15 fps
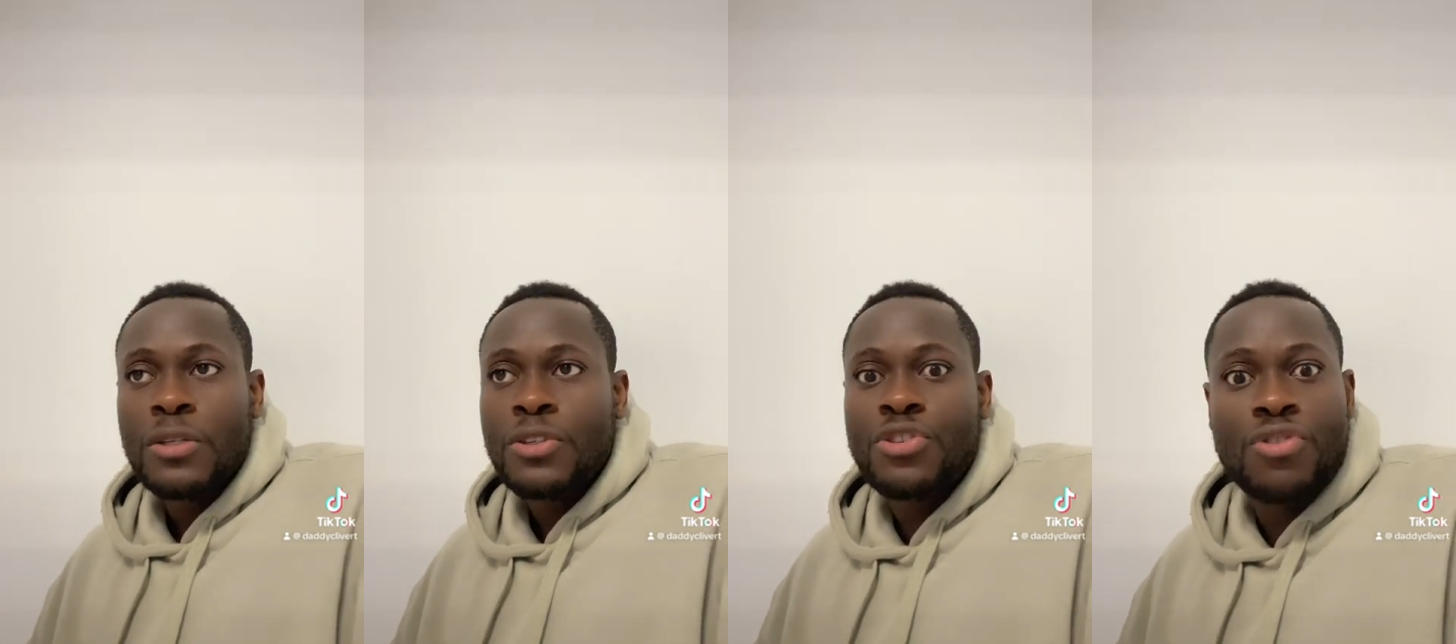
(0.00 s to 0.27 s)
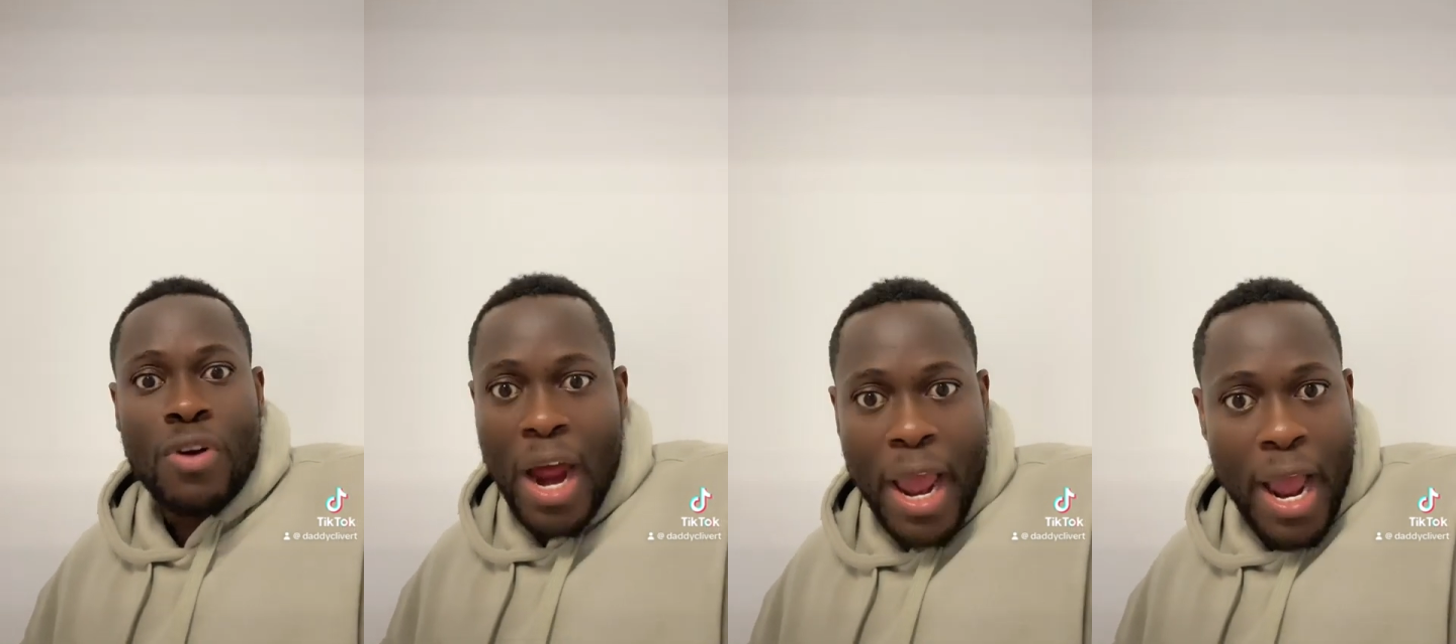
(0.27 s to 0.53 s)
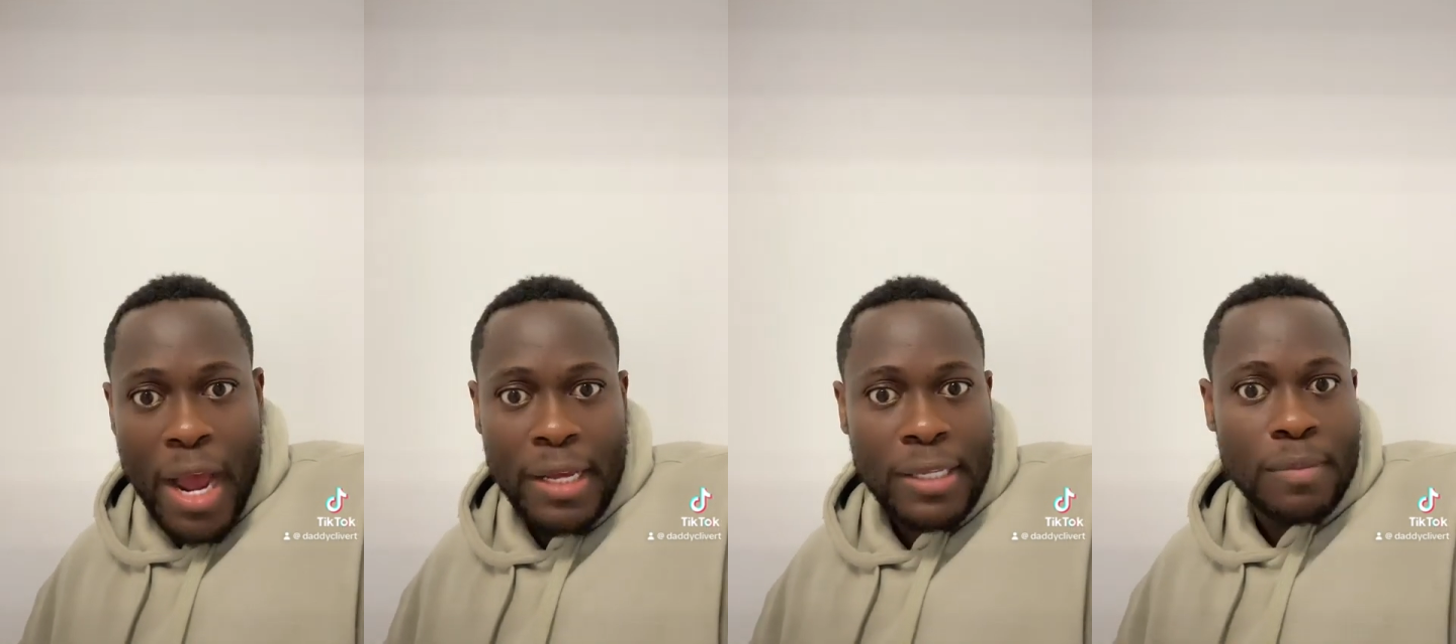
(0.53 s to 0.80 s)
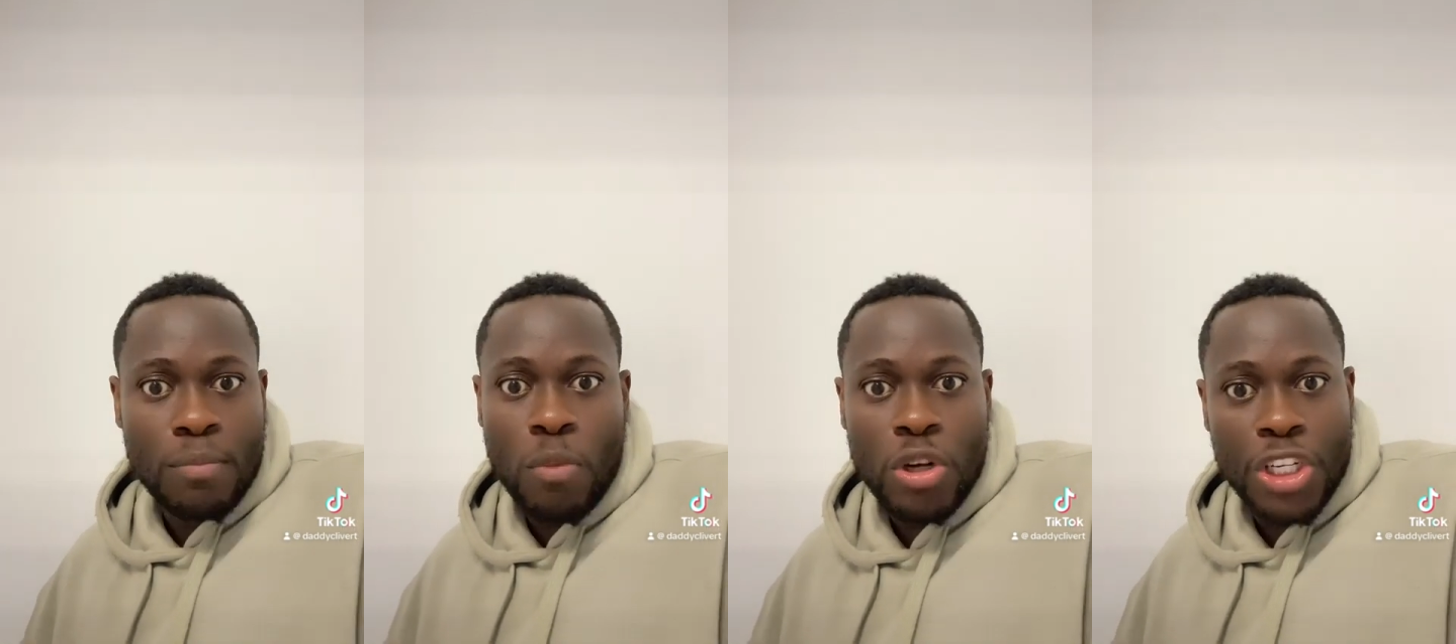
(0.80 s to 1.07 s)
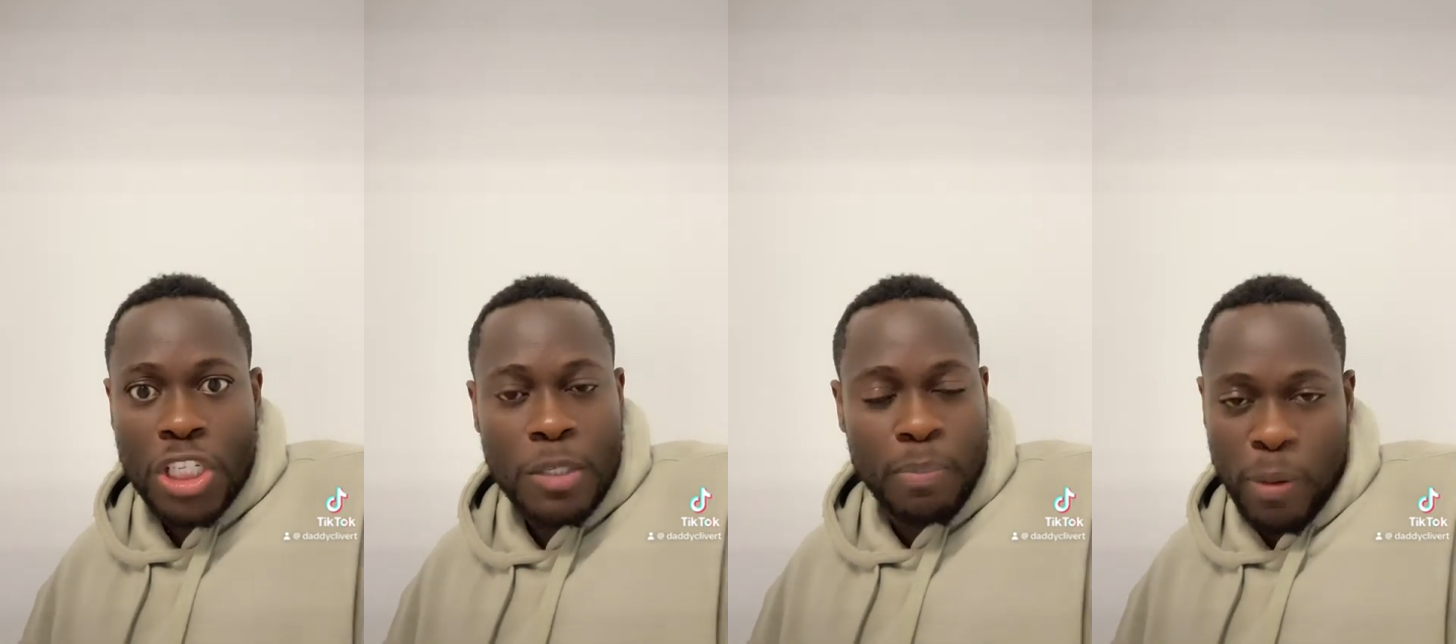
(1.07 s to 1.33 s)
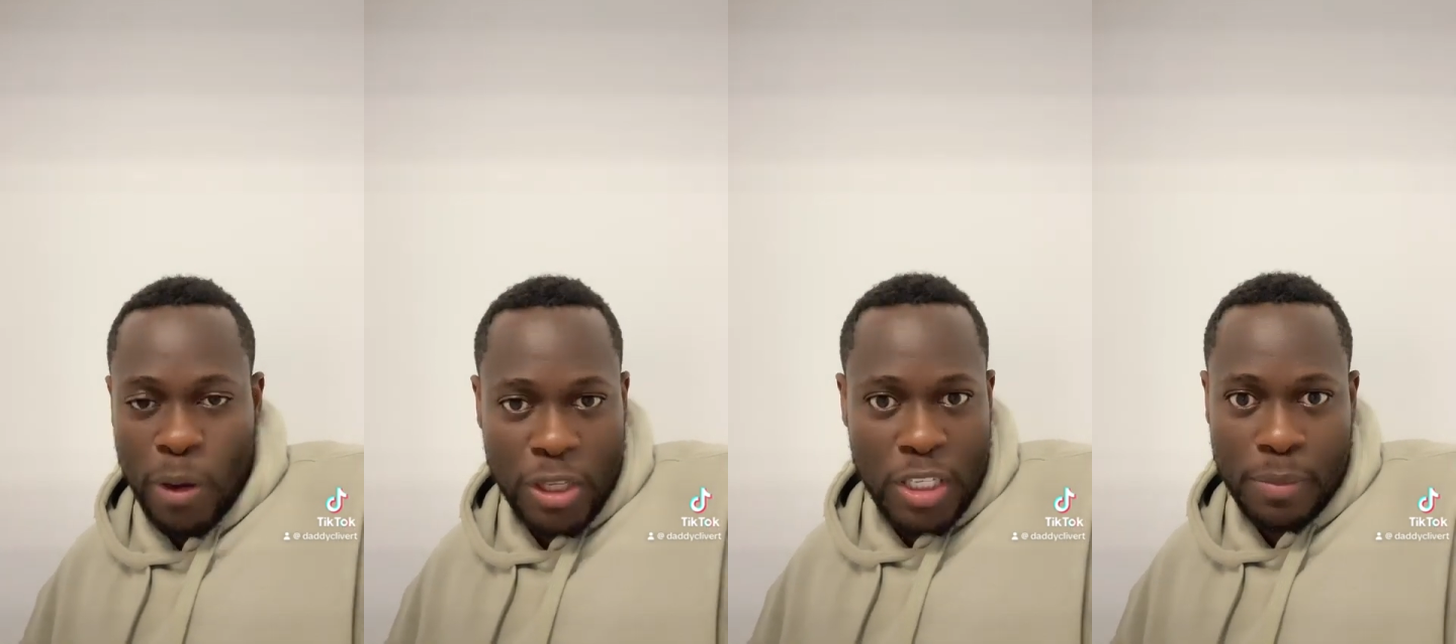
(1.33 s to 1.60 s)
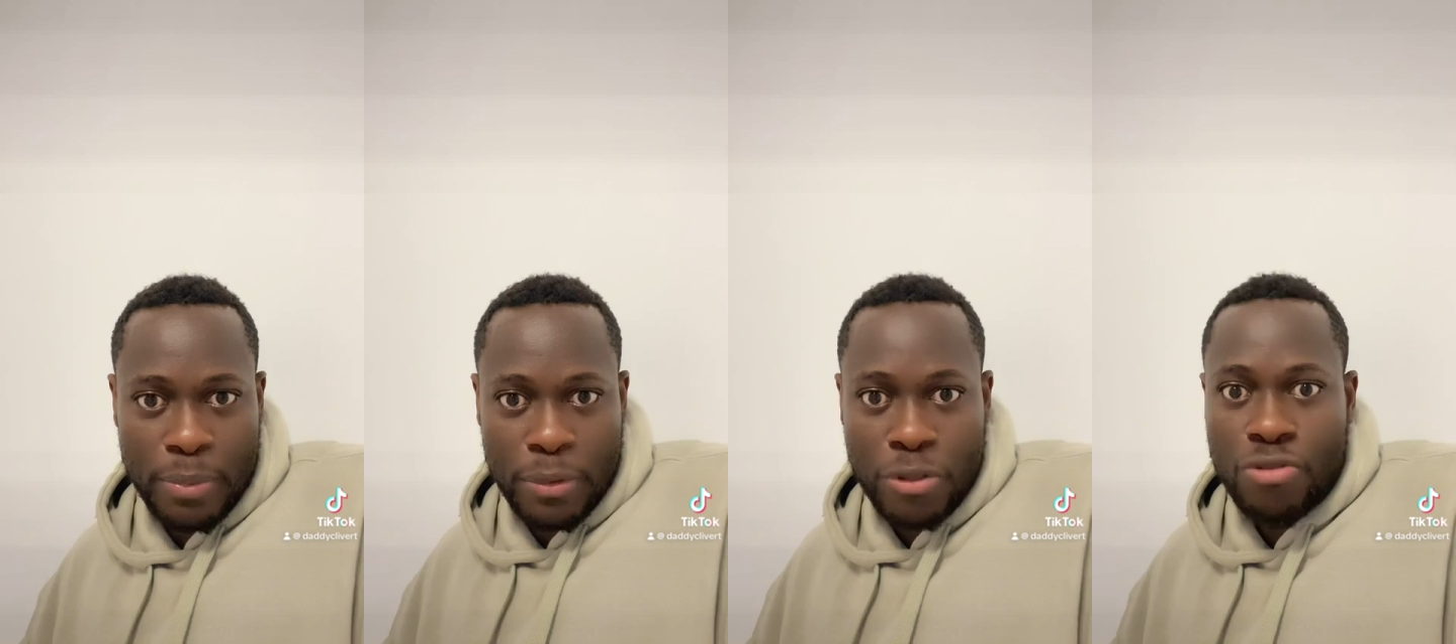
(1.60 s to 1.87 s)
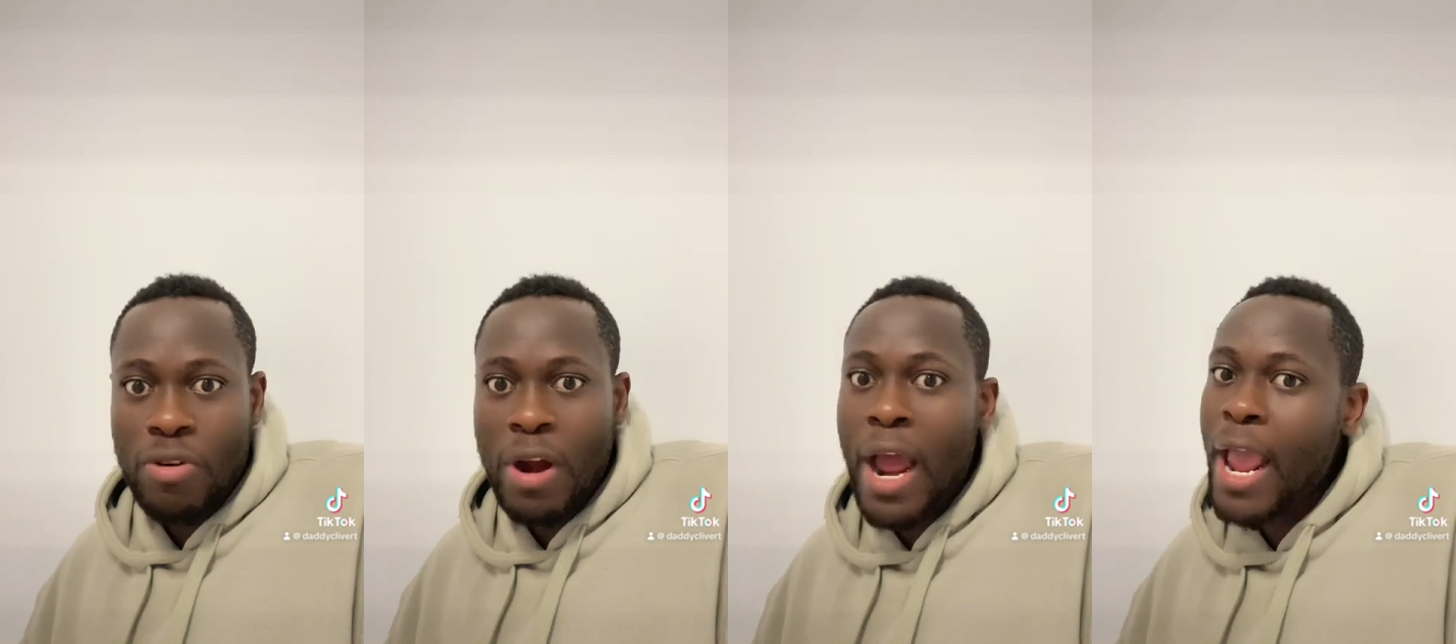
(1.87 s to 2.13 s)
Try as much as possible.
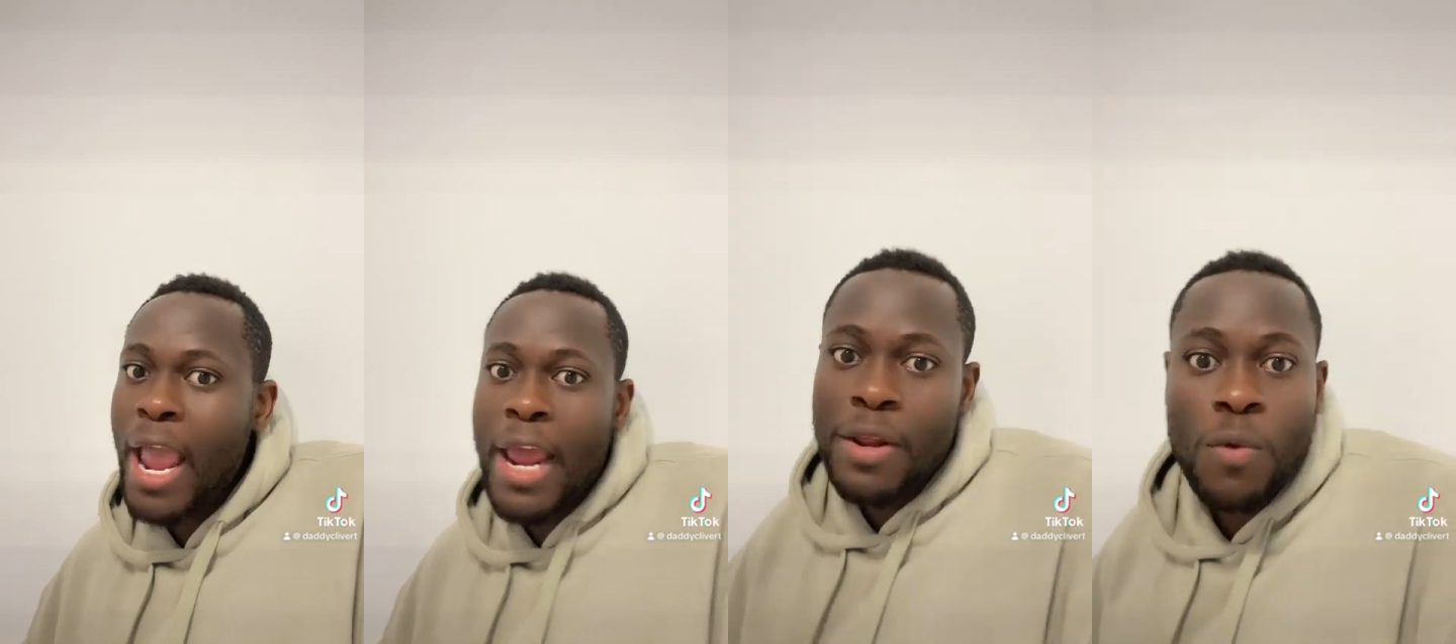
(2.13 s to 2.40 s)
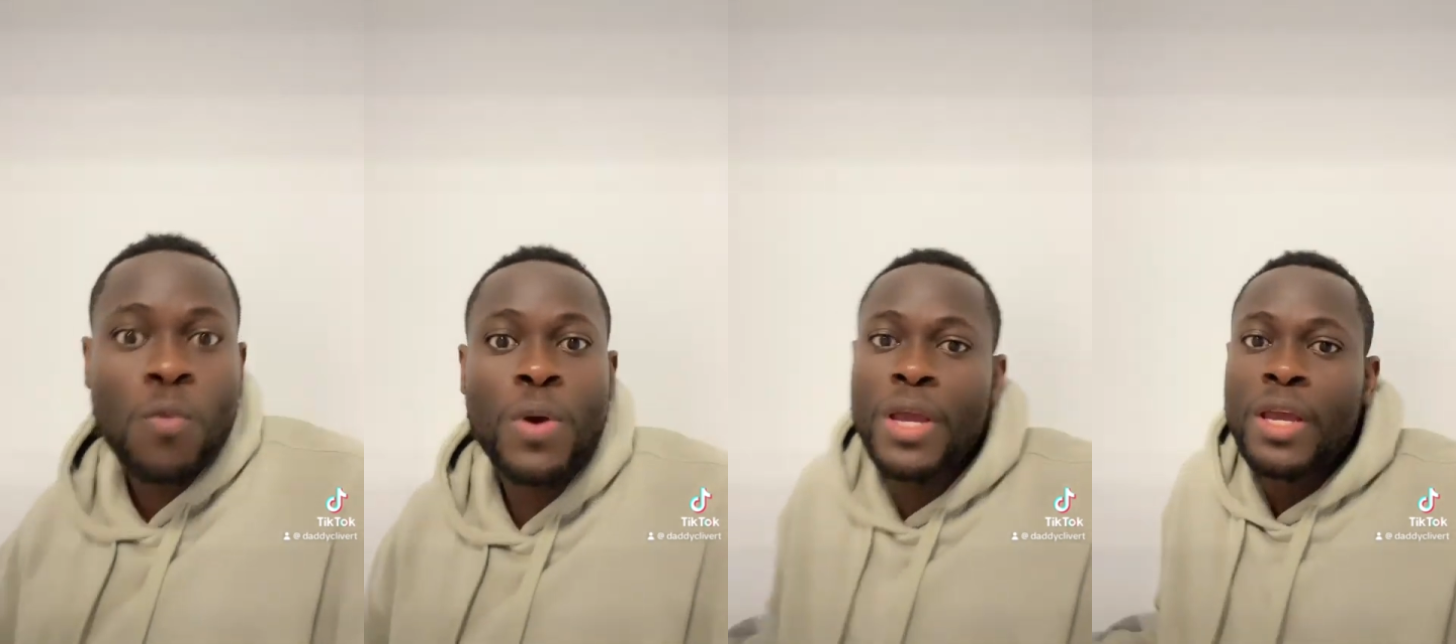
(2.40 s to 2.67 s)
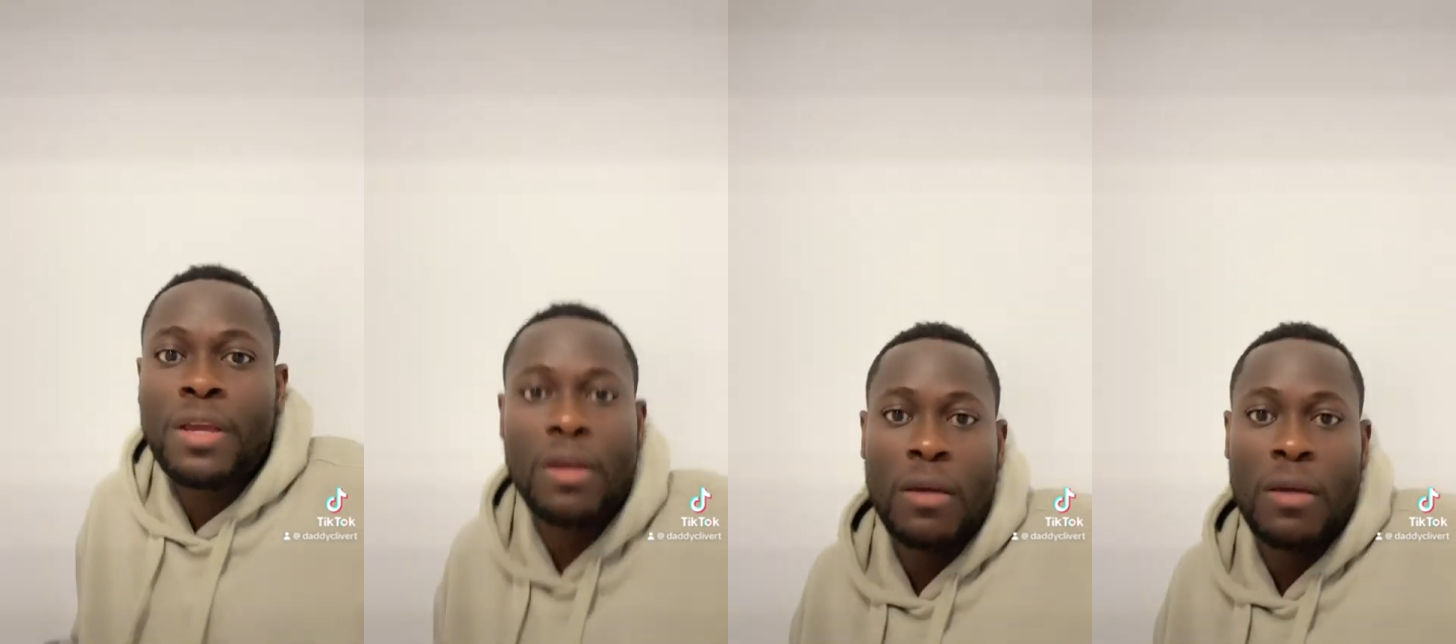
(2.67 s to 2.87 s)
Try anyway.